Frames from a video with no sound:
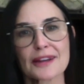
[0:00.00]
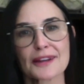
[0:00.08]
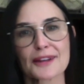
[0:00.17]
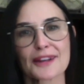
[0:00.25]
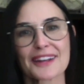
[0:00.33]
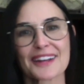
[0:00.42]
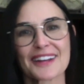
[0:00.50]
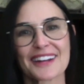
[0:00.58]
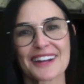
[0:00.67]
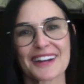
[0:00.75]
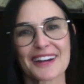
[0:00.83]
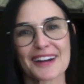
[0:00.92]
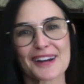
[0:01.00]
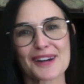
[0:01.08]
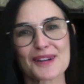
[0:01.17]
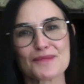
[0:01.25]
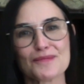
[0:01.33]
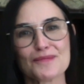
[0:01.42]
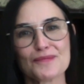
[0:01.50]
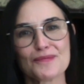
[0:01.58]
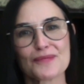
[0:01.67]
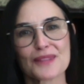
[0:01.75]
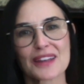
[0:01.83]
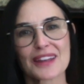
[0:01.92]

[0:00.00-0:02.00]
Mm-hmm.